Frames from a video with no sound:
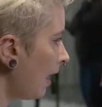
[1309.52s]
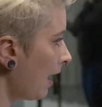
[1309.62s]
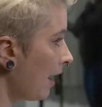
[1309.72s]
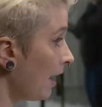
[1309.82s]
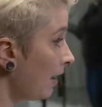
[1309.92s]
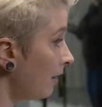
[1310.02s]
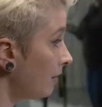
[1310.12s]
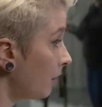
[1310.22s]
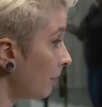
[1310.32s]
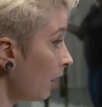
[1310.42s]

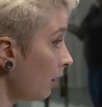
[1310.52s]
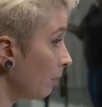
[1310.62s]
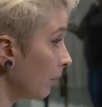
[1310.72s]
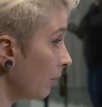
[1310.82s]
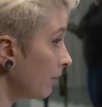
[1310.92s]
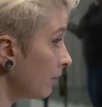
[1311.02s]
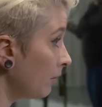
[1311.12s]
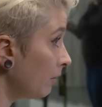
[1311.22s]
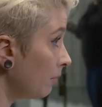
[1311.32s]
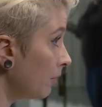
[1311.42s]
And here we go. We're going
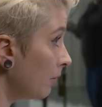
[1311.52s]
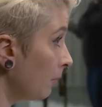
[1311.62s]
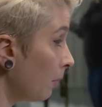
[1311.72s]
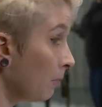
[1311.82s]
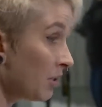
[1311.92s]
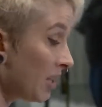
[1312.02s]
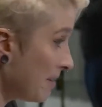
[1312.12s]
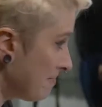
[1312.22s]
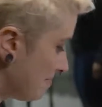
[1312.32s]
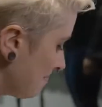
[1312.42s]
to do it one more
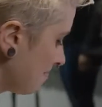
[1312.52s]
time.